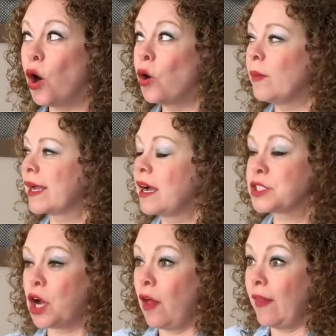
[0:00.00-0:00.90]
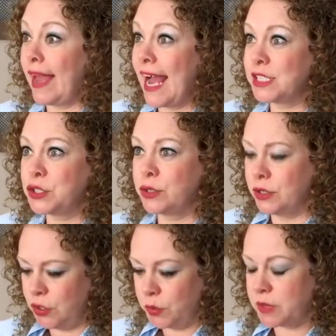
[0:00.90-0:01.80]
Oh my gosh, all I asked you to
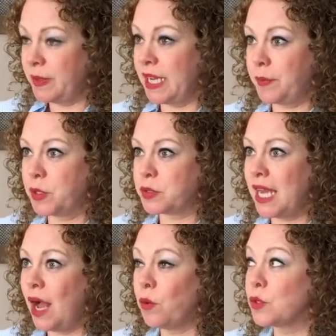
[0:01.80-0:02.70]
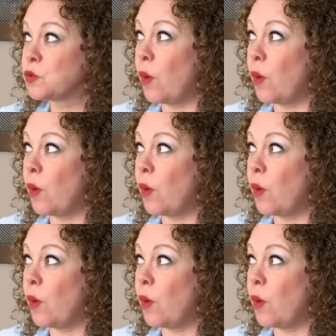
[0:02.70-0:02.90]
do was pick up your towels.